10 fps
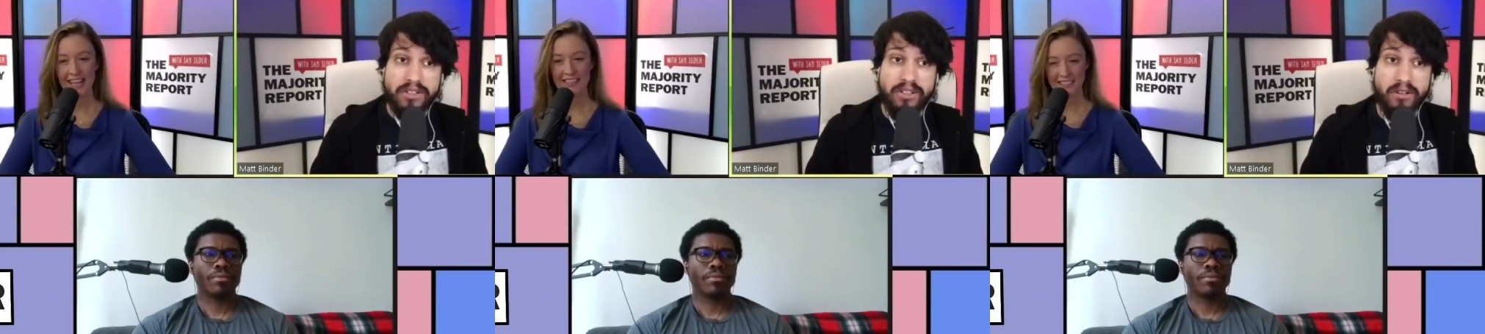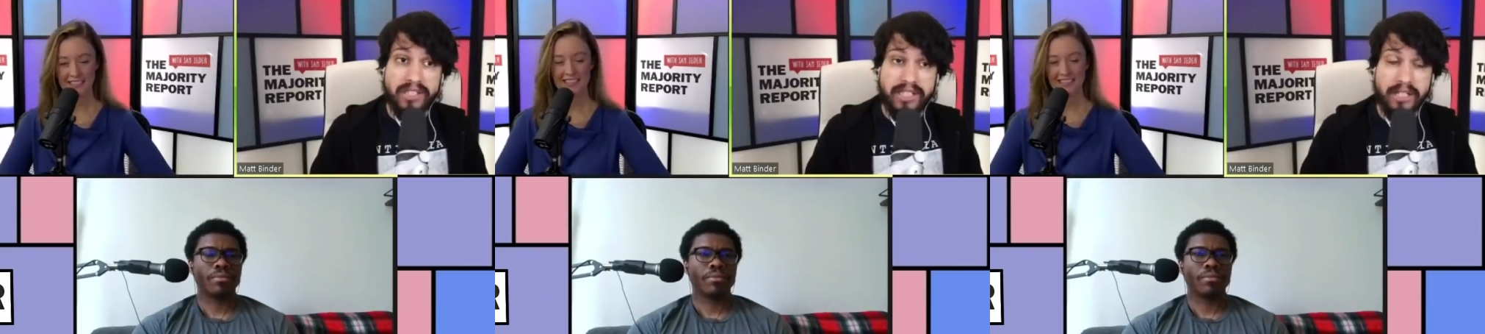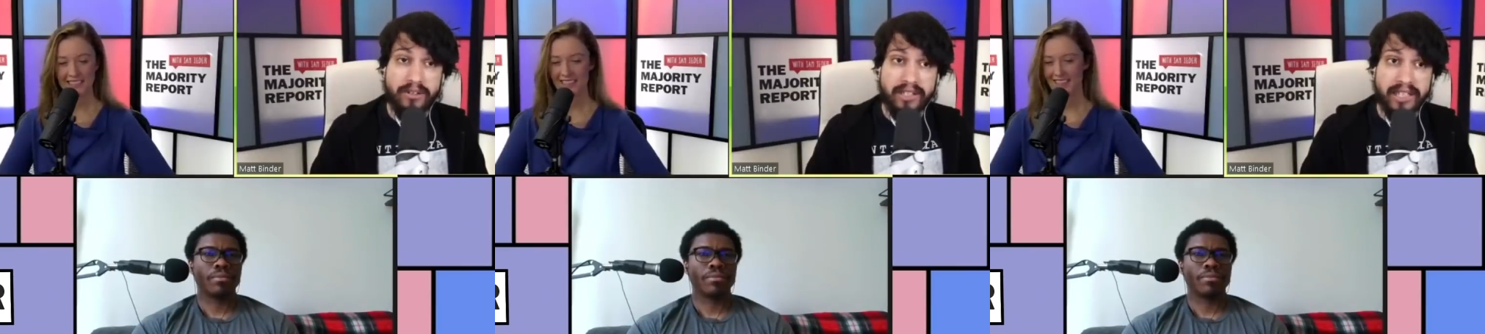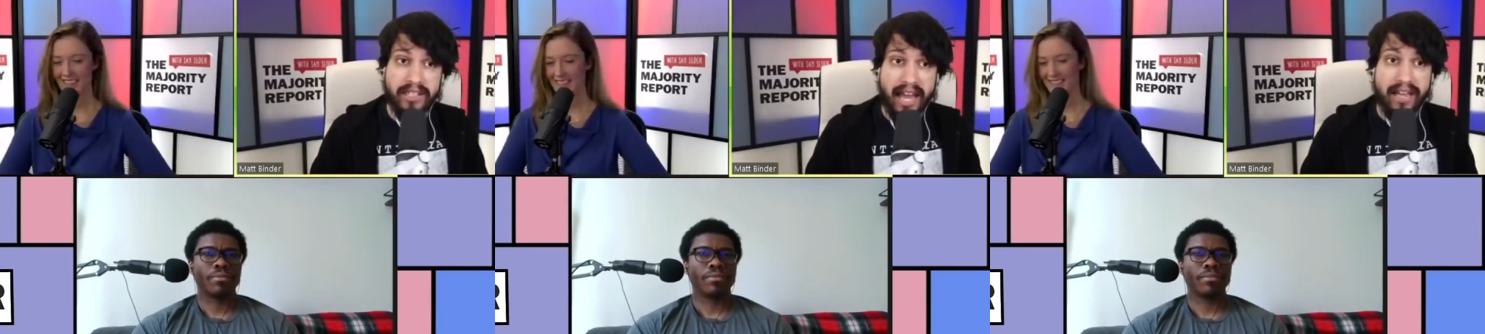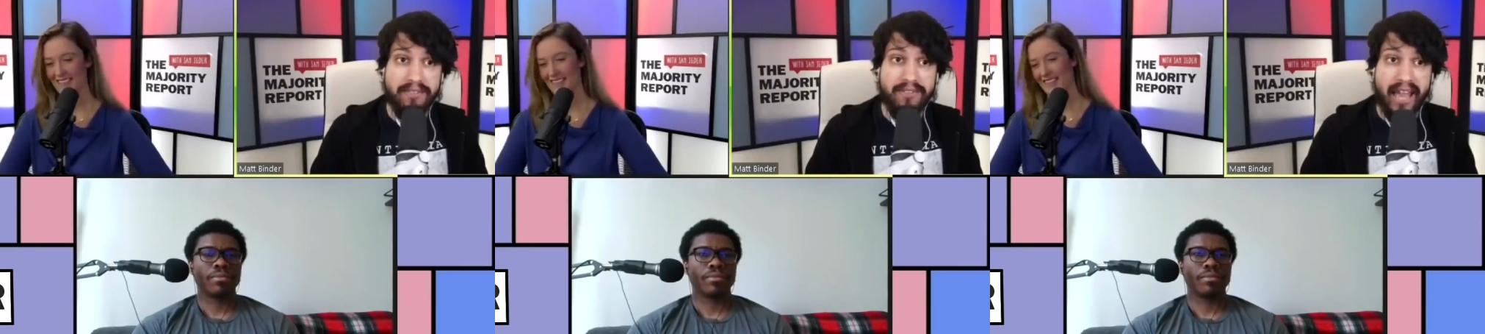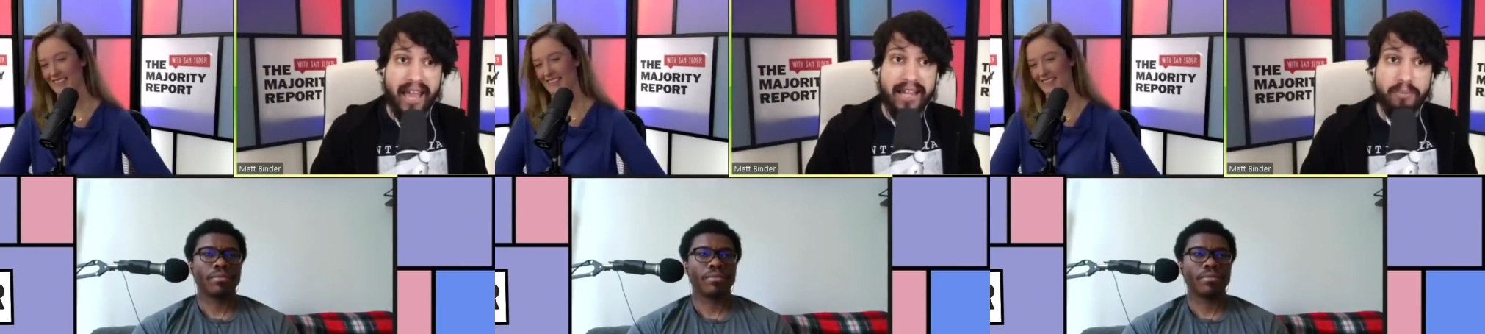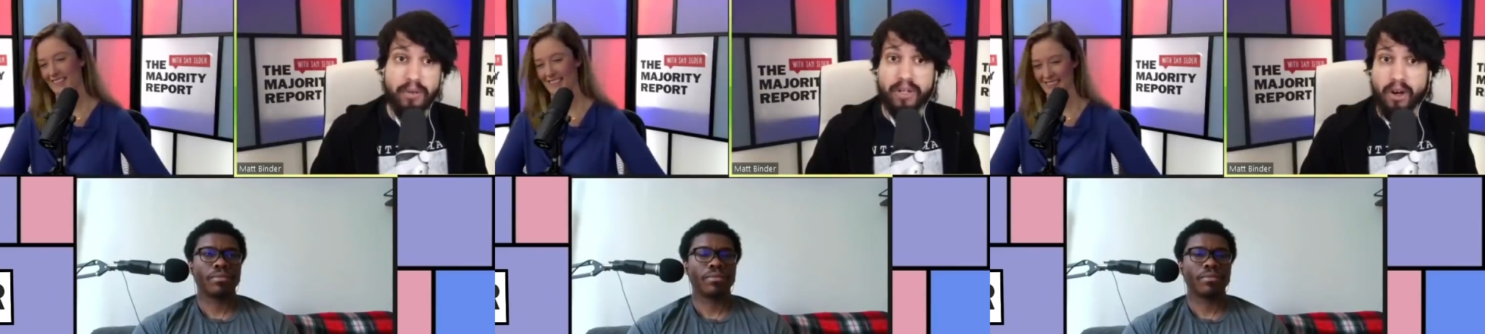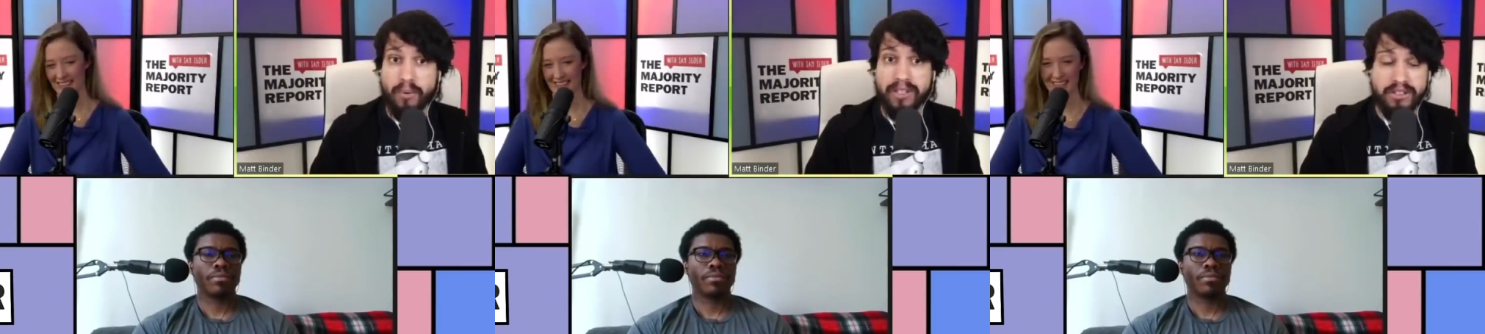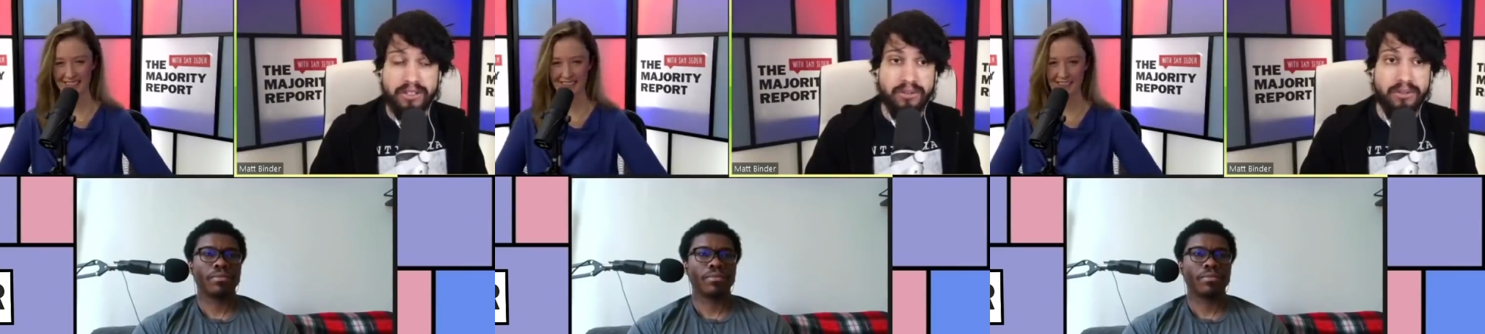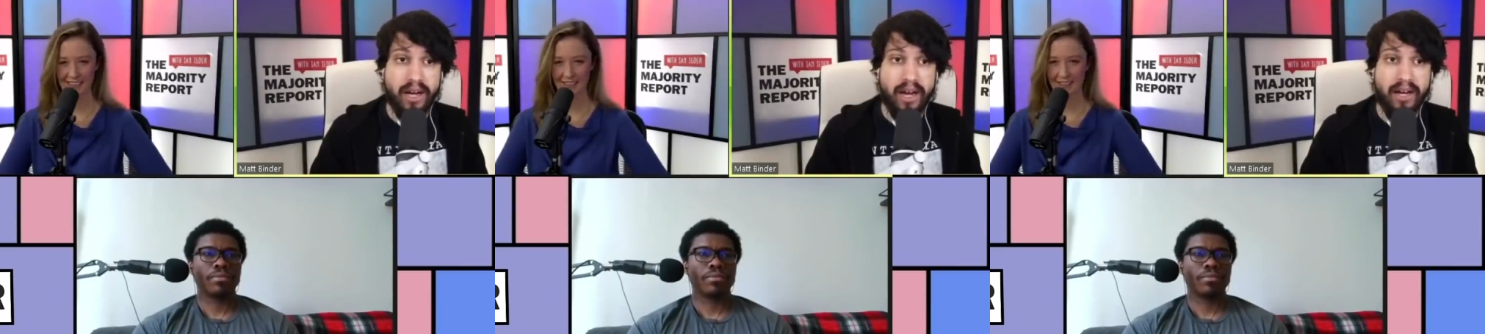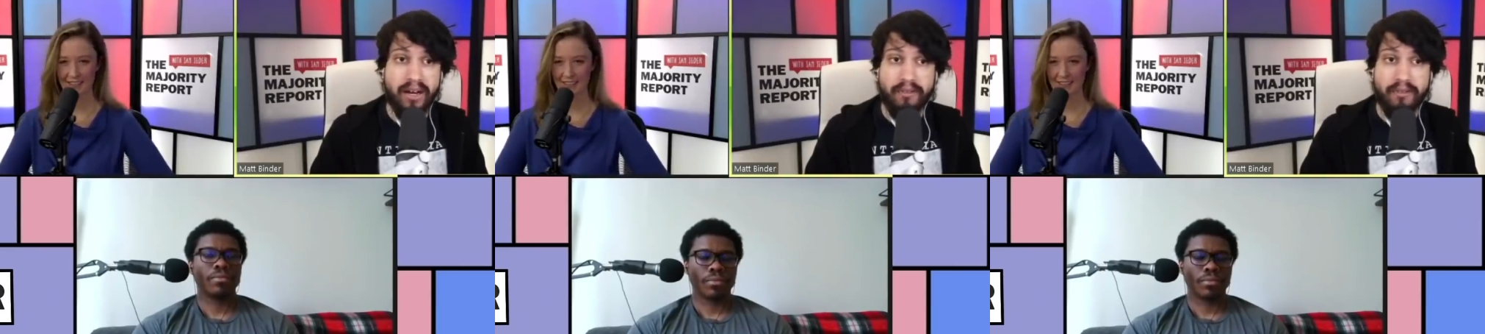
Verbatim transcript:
Speaker 1: also secretly alive and we're going to uh,